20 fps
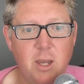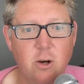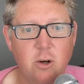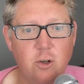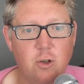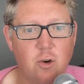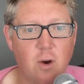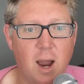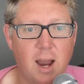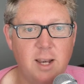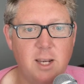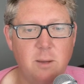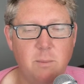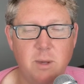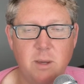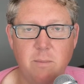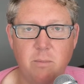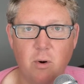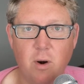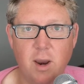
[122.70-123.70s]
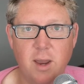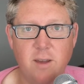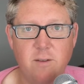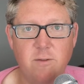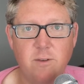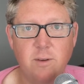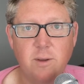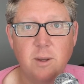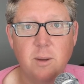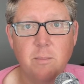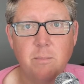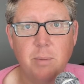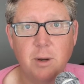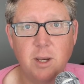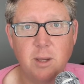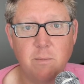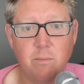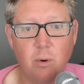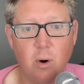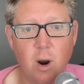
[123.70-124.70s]
tried to be brave, but
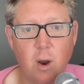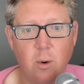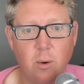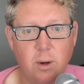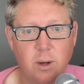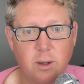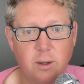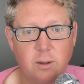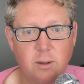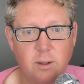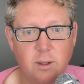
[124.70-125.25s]
he broke.